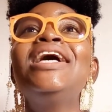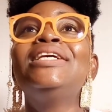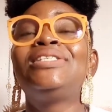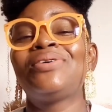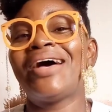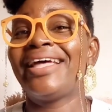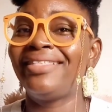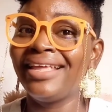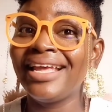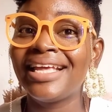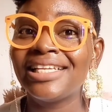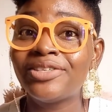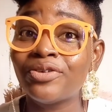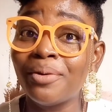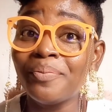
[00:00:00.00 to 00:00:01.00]
So I think
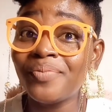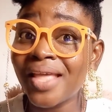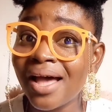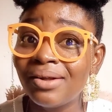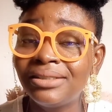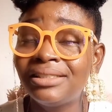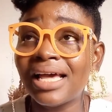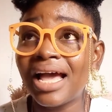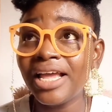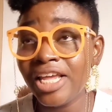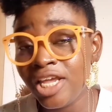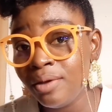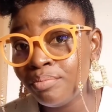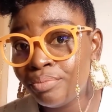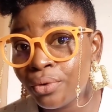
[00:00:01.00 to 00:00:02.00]
he's from Delta
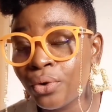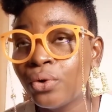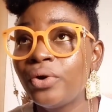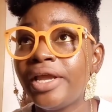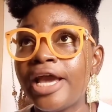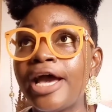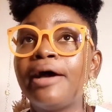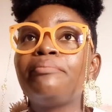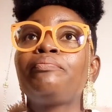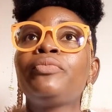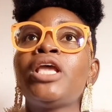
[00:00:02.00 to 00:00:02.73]
Igbo, yeah.